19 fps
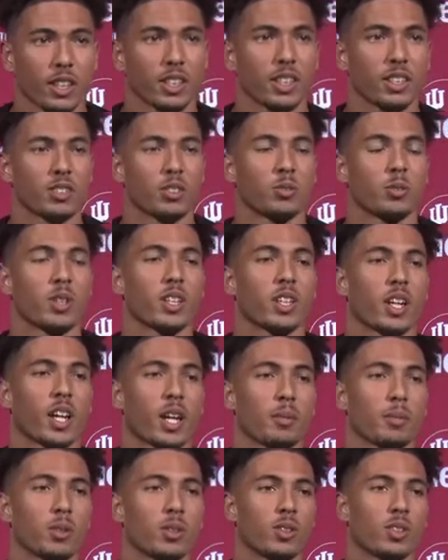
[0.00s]
to get the run game
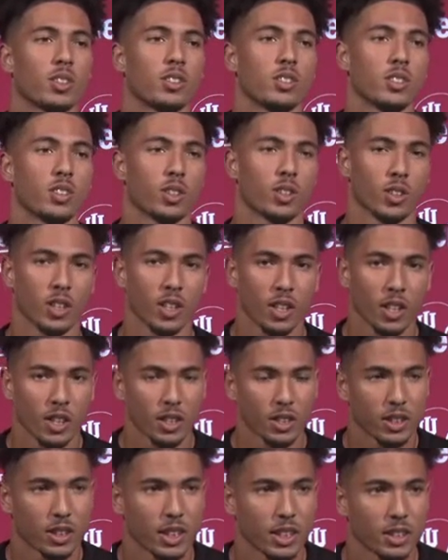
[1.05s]
going, you know,
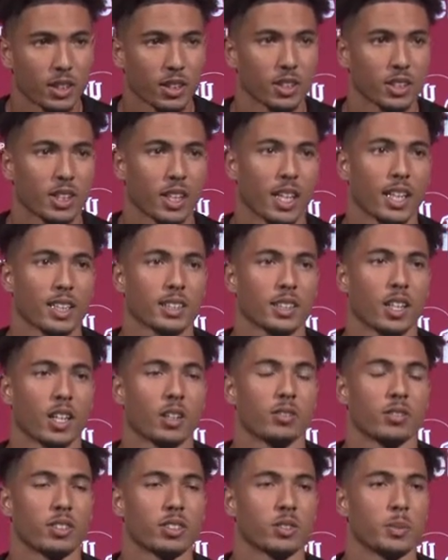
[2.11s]
to get those guys'
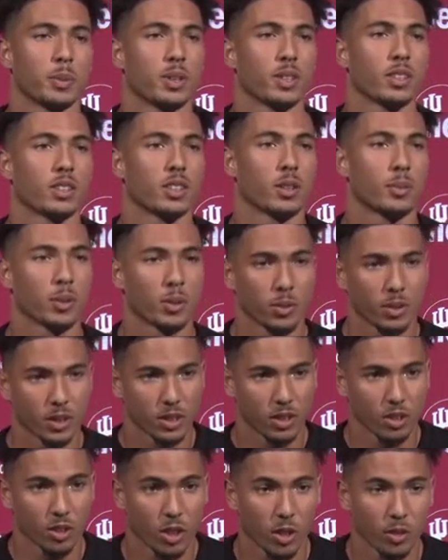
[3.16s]
confidence built up. It
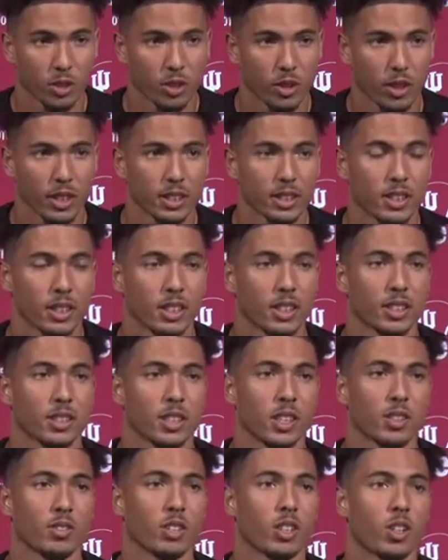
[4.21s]
was great seeing
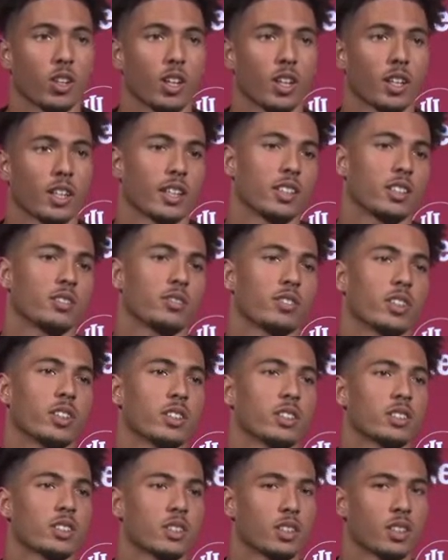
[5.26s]
Stephen Carr get his first
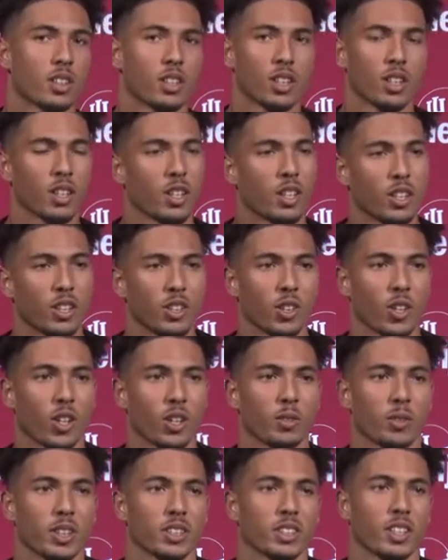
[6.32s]

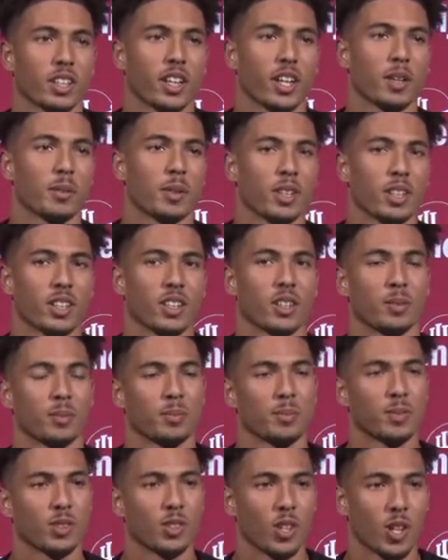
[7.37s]
100-yard rushing game here,
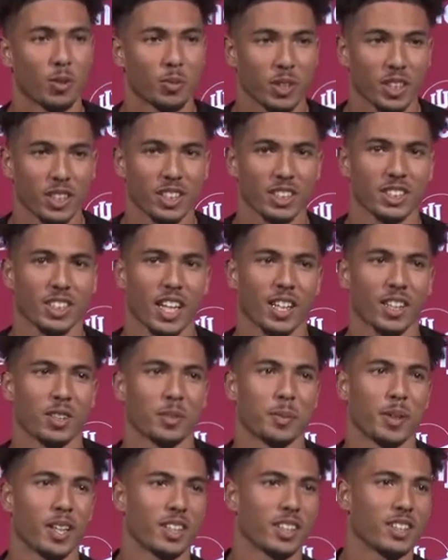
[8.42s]
and I'm really excited
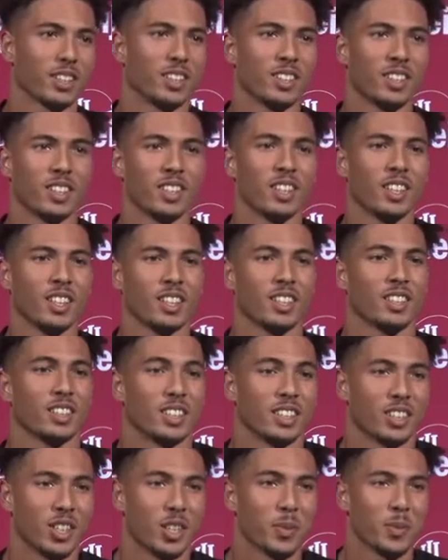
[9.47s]
about the
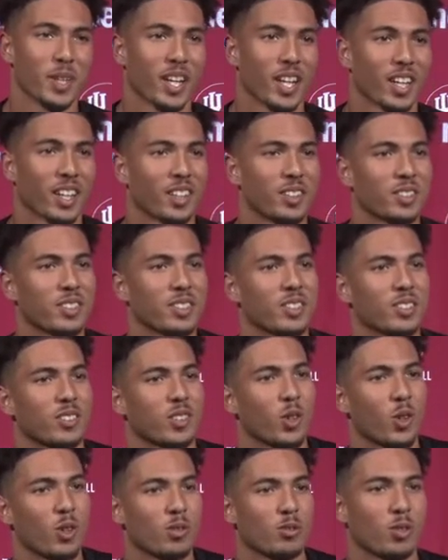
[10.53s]
team we have
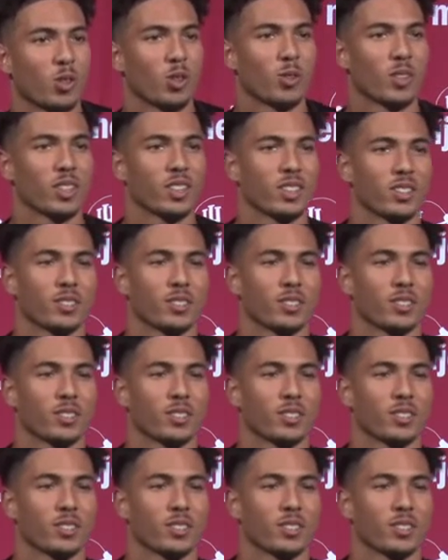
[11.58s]
going forward.